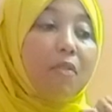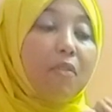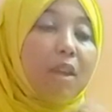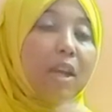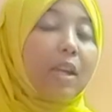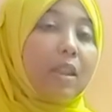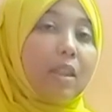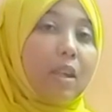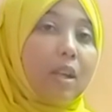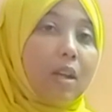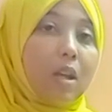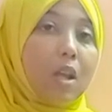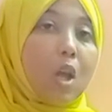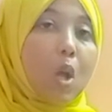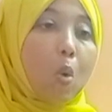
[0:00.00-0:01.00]
very
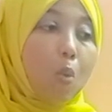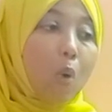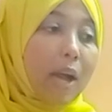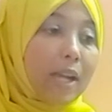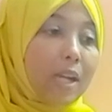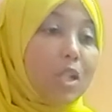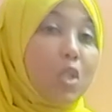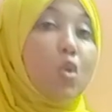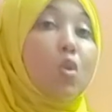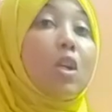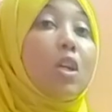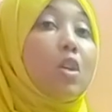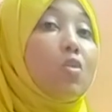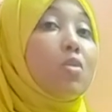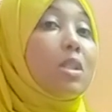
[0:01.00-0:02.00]
thin. Why? To
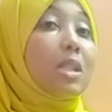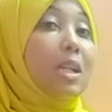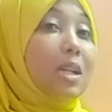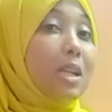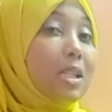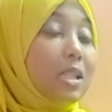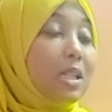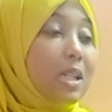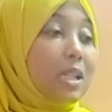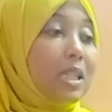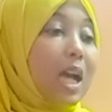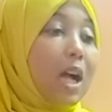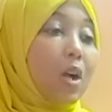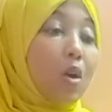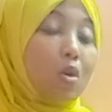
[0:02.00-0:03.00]
reduce the
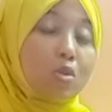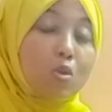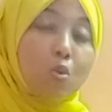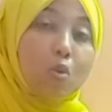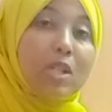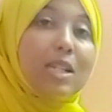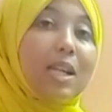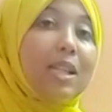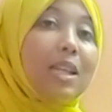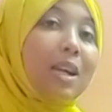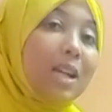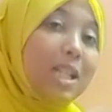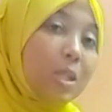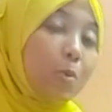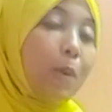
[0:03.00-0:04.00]
distance across which the
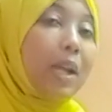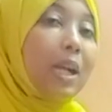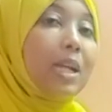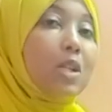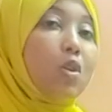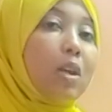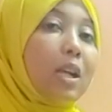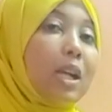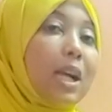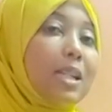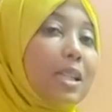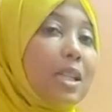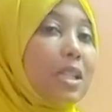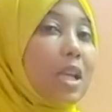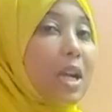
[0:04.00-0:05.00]
respiratory
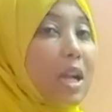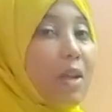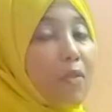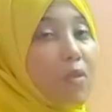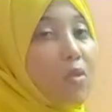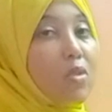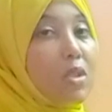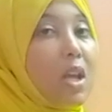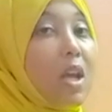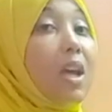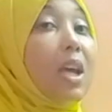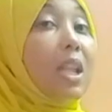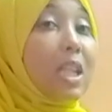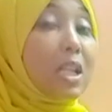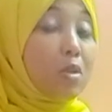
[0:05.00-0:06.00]
gases diffuse.
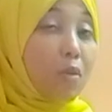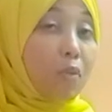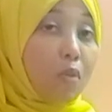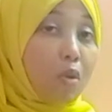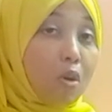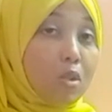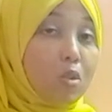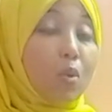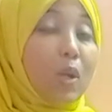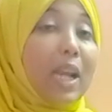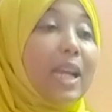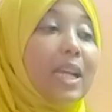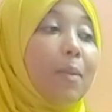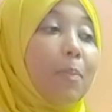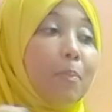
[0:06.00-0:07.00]
This of course
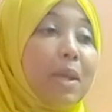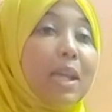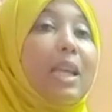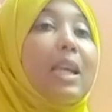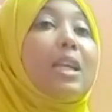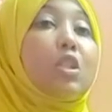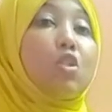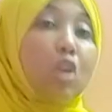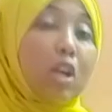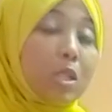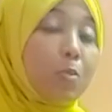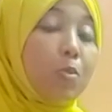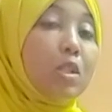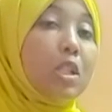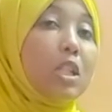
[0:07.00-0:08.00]
will end up making
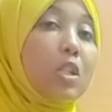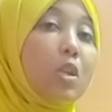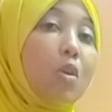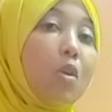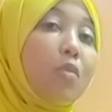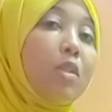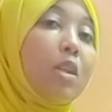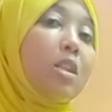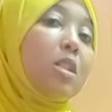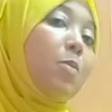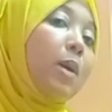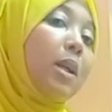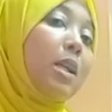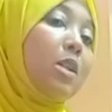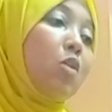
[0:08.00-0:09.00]
transportation of the
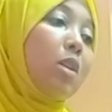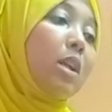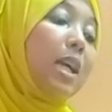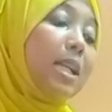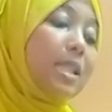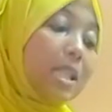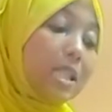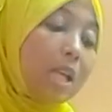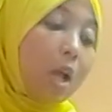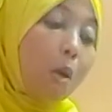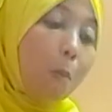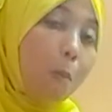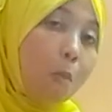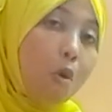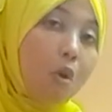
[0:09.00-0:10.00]
respiratory gases
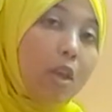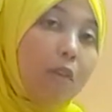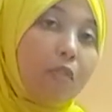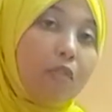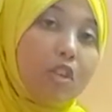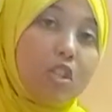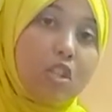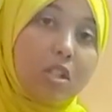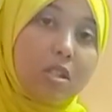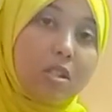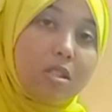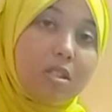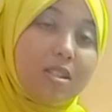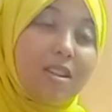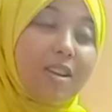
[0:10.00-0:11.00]
more
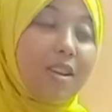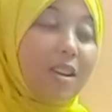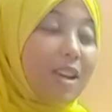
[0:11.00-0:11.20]
efficient.